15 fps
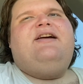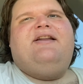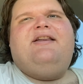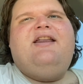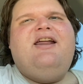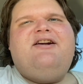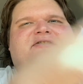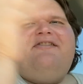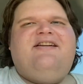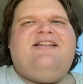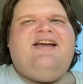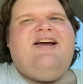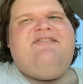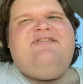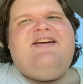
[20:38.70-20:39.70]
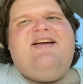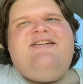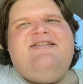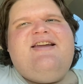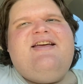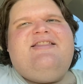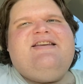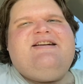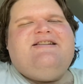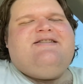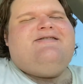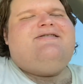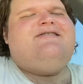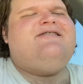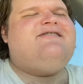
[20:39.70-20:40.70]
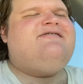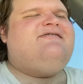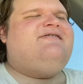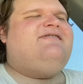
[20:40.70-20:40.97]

Literally, I've done nothing to you.